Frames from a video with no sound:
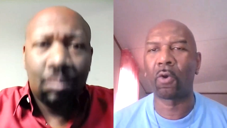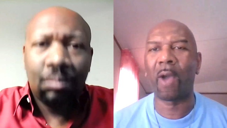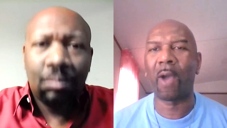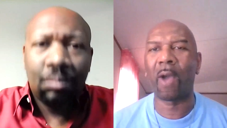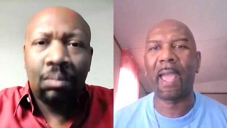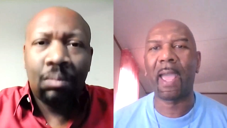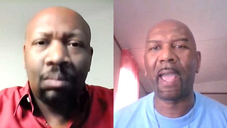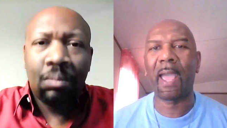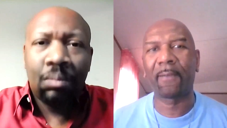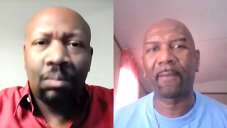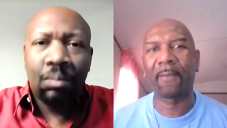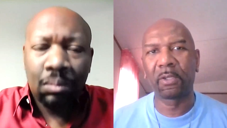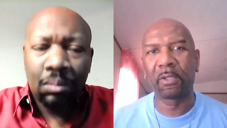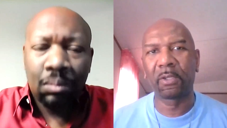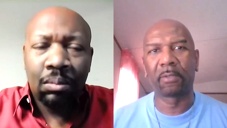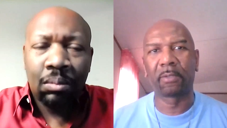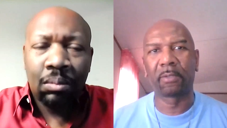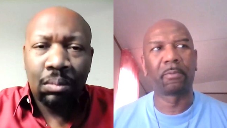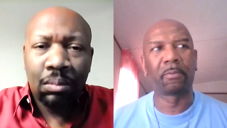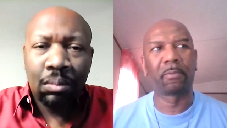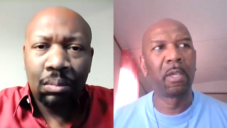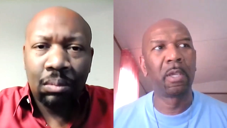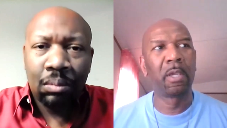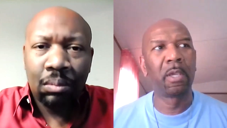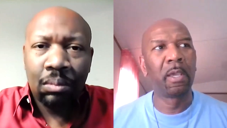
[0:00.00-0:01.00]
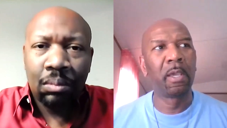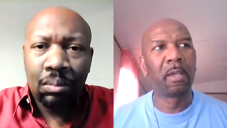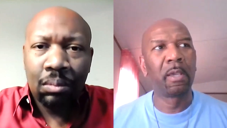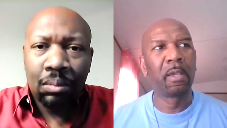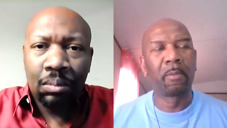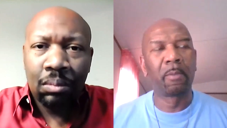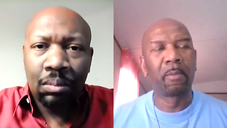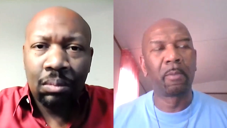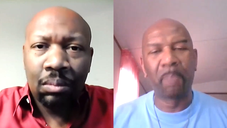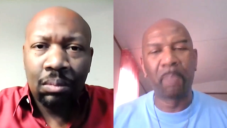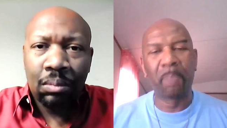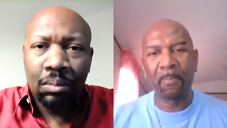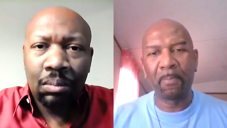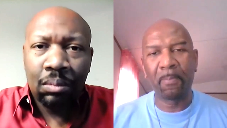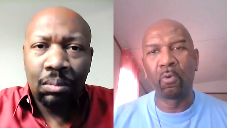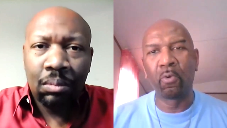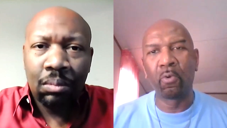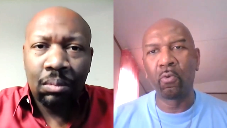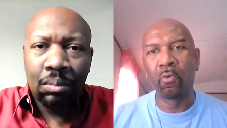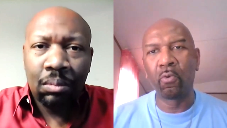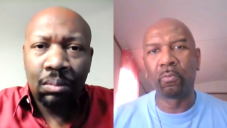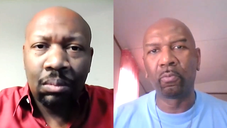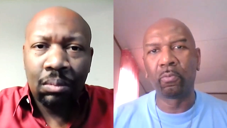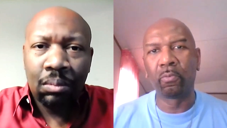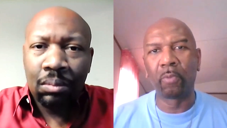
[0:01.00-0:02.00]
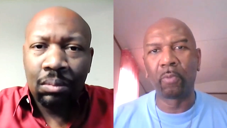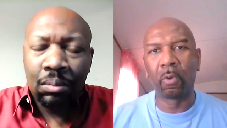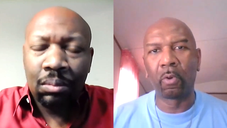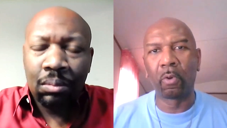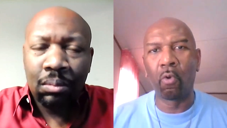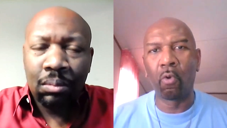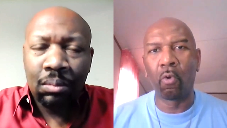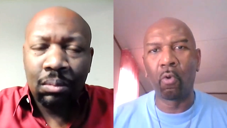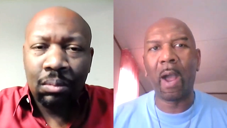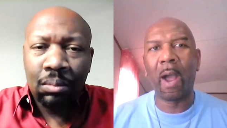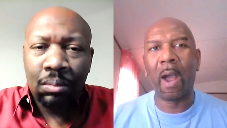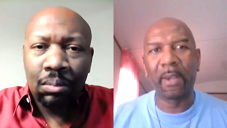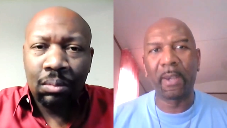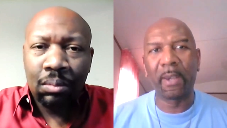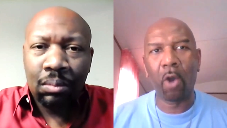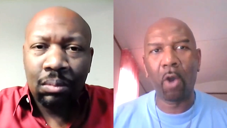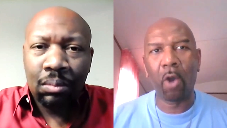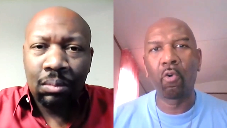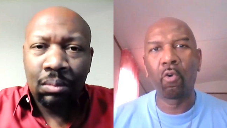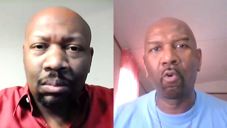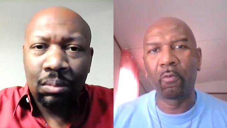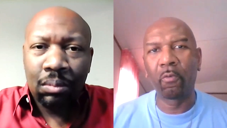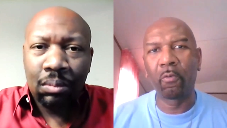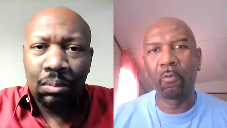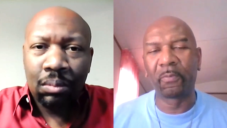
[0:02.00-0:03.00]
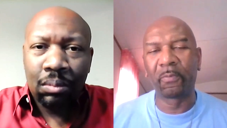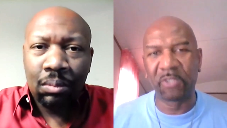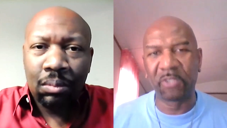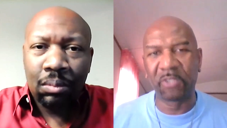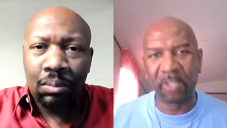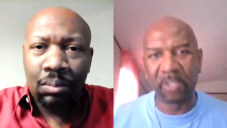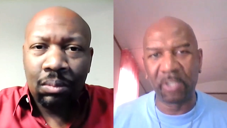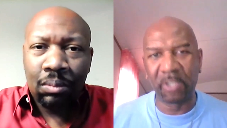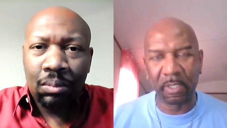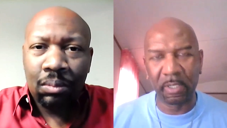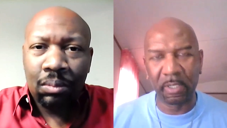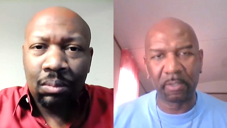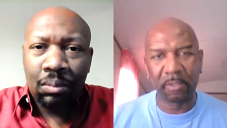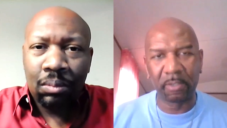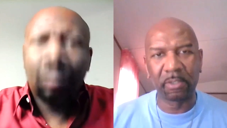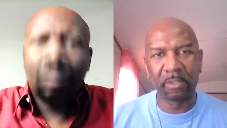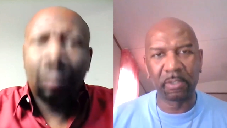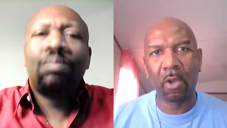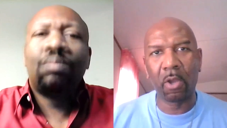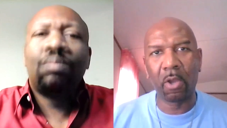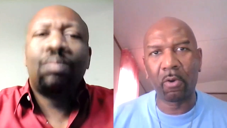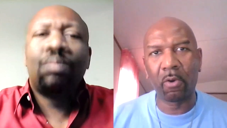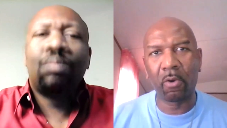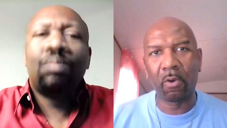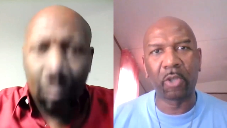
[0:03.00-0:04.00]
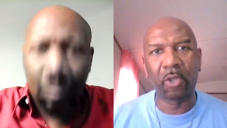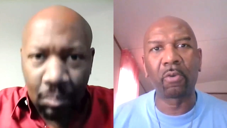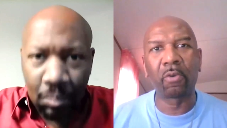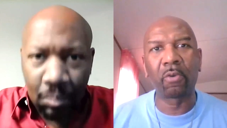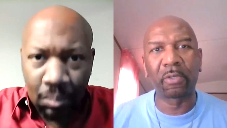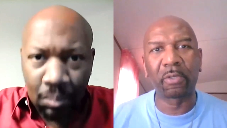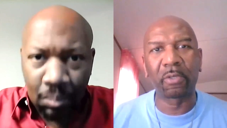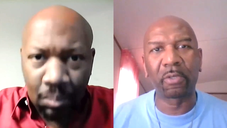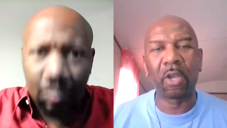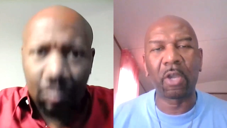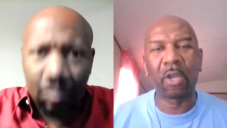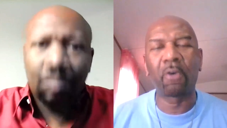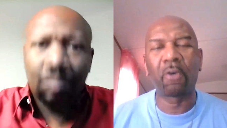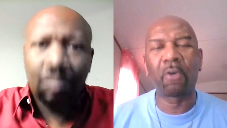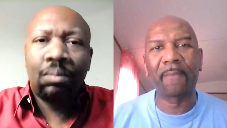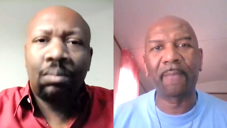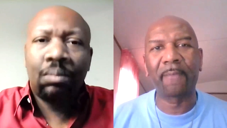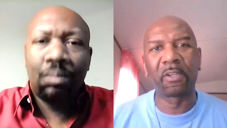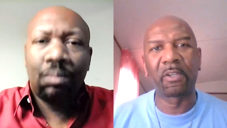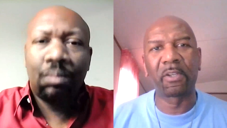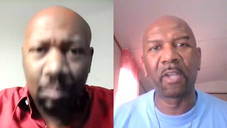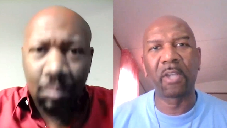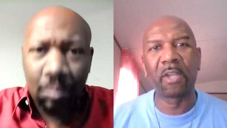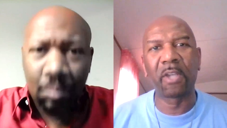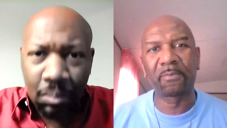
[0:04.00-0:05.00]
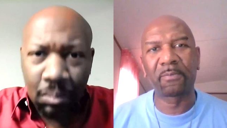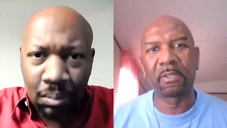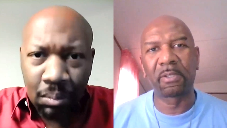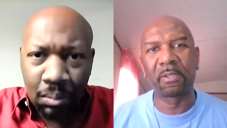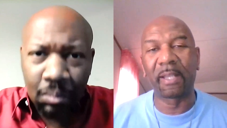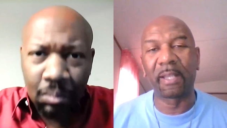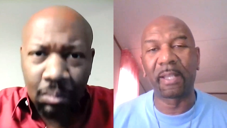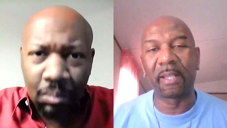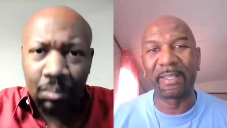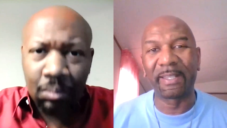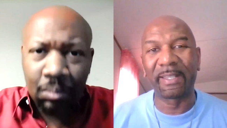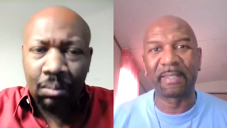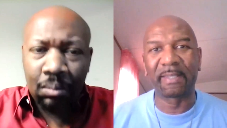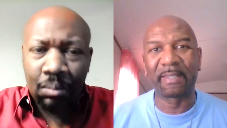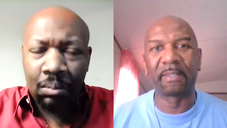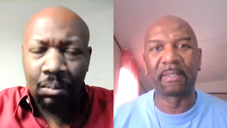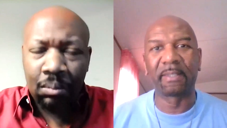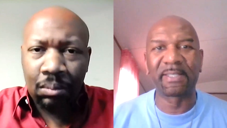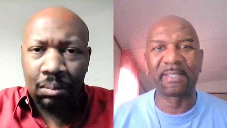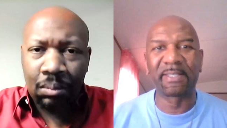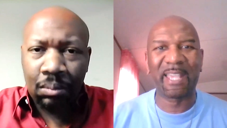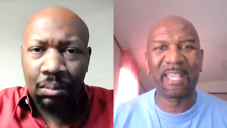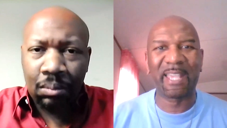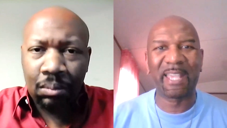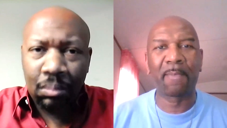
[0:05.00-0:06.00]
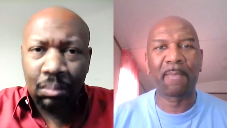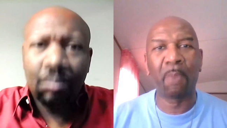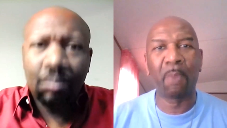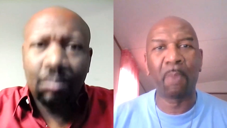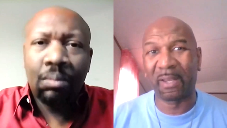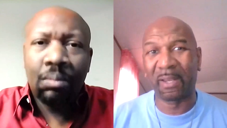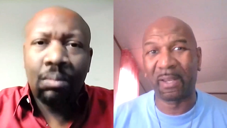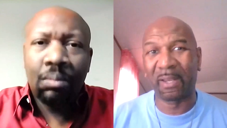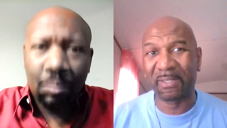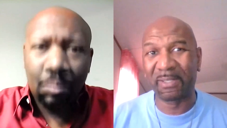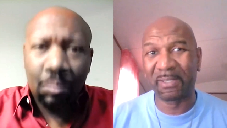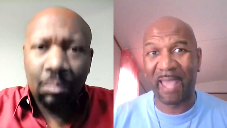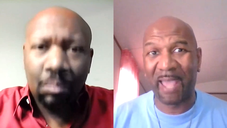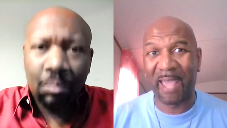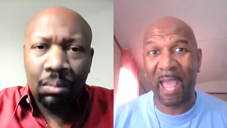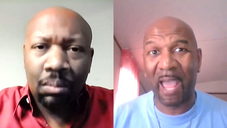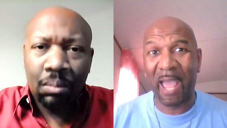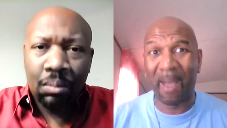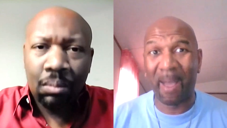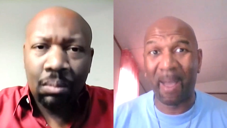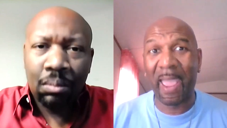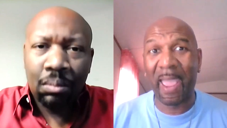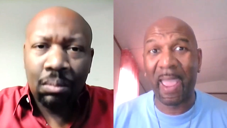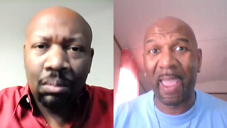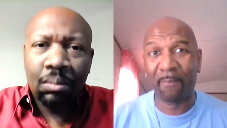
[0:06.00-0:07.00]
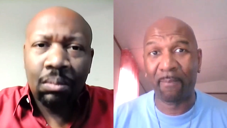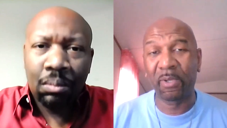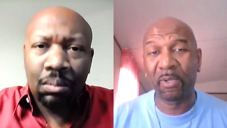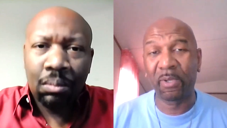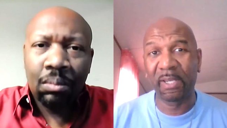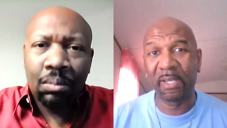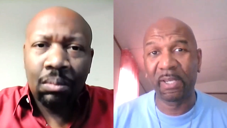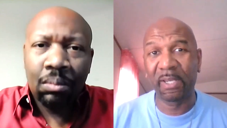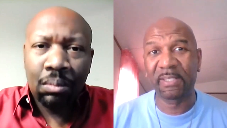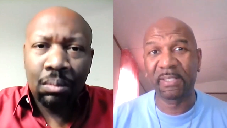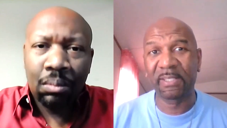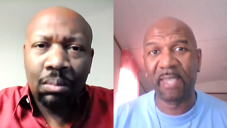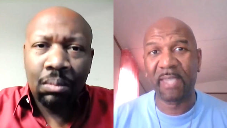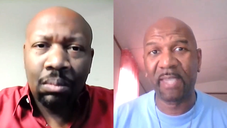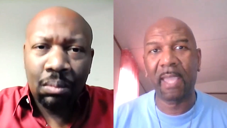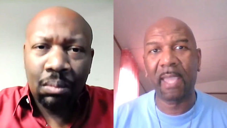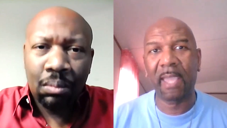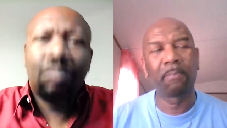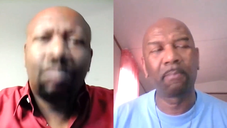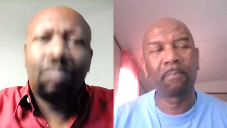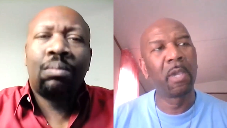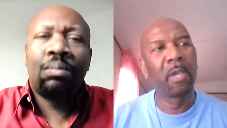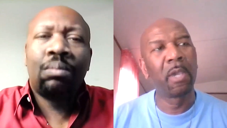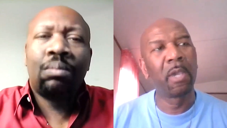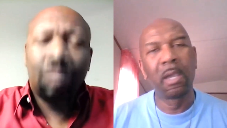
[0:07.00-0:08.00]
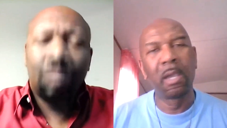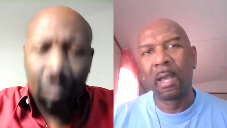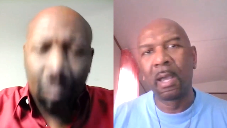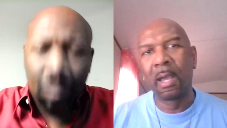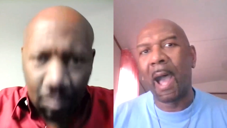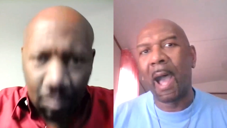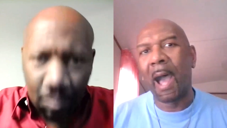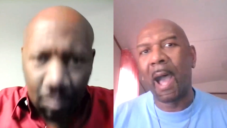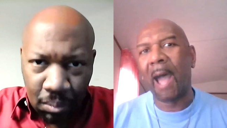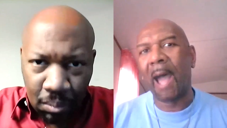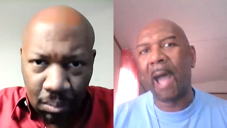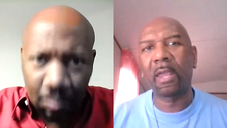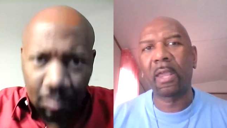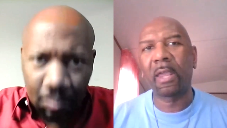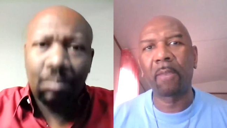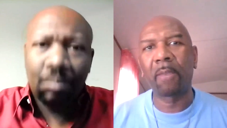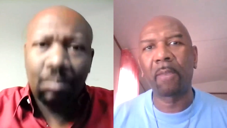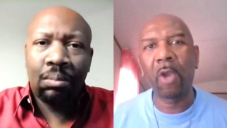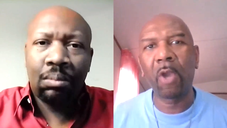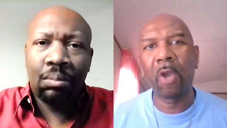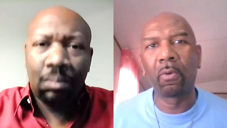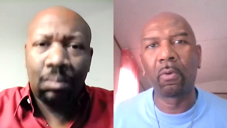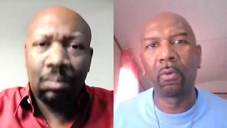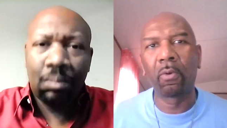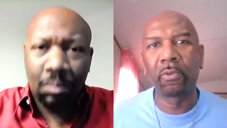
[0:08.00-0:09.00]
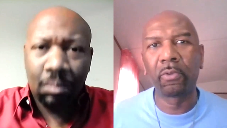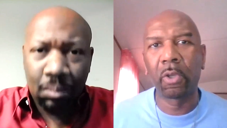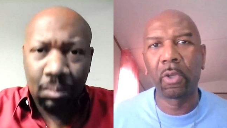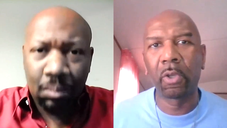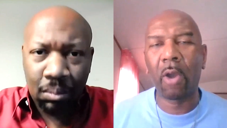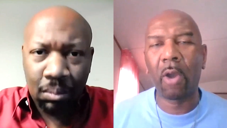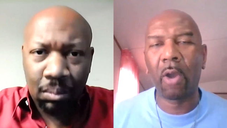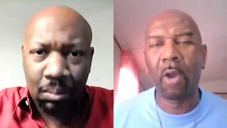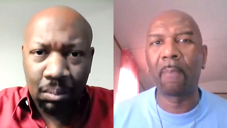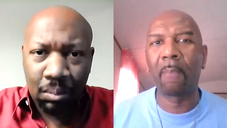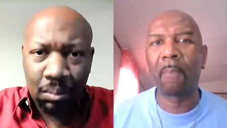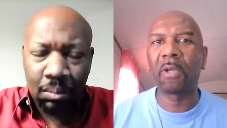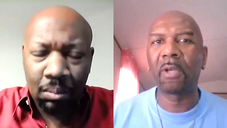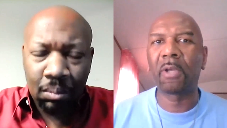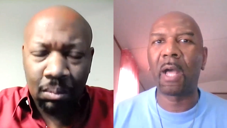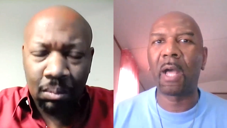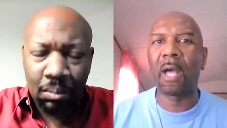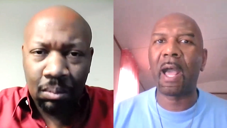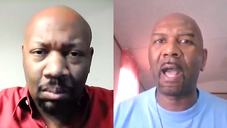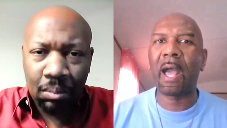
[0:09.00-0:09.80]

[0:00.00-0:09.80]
Speaker 1: So I have to people who who I know who you know don't don't have enough the same amount of time I have put in this game. I let them know. You know, I'm a,